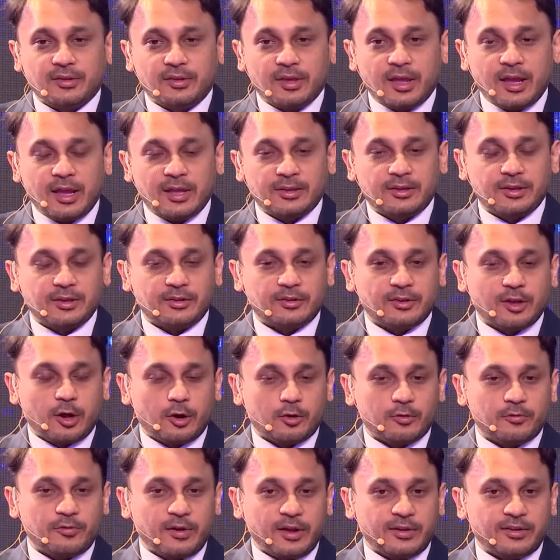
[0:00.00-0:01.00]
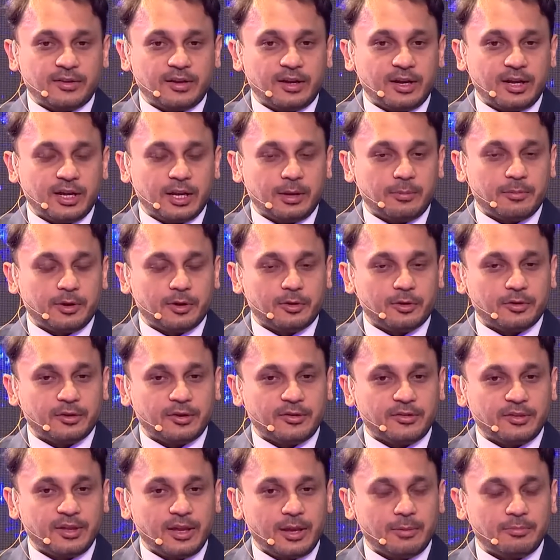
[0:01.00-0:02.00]
as it sounds fascinating, but on
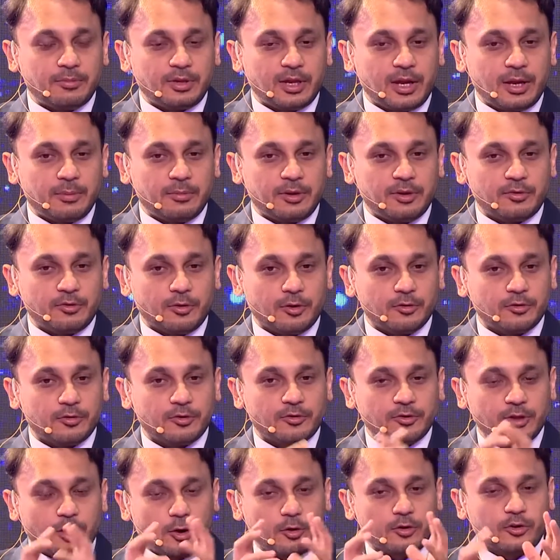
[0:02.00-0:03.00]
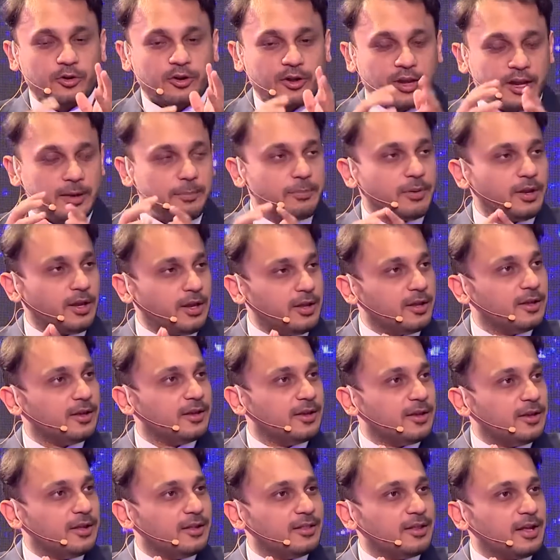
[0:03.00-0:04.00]
the same time, it also sounds creepy
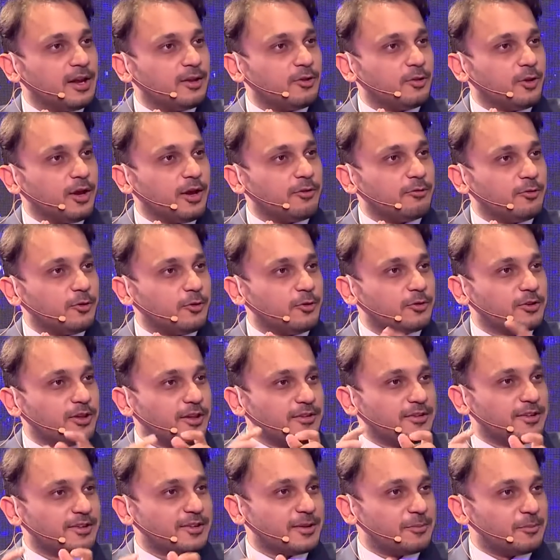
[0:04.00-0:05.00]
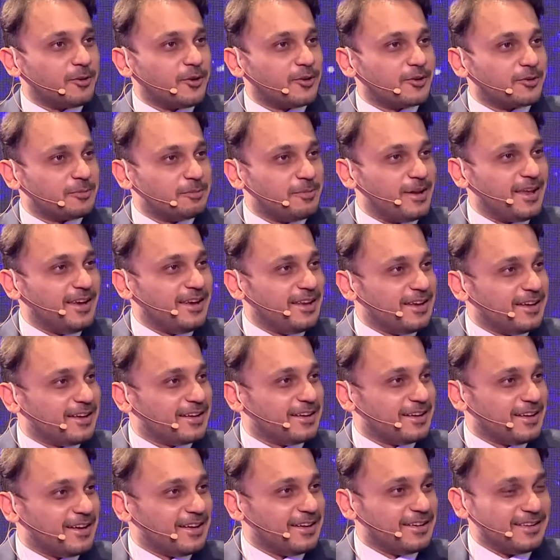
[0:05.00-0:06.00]
that you have use cases about
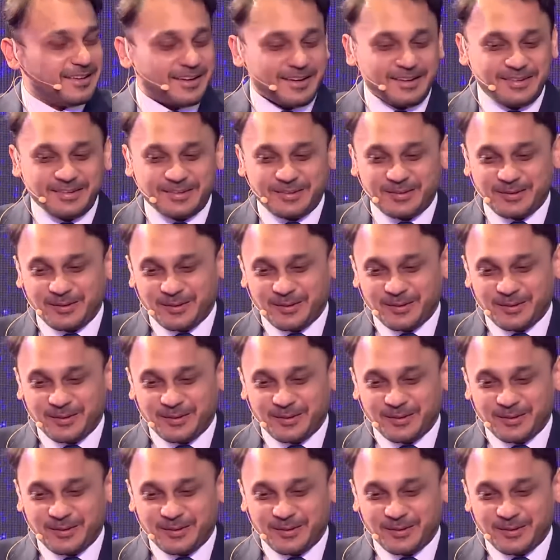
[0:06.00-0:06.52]
smelling and so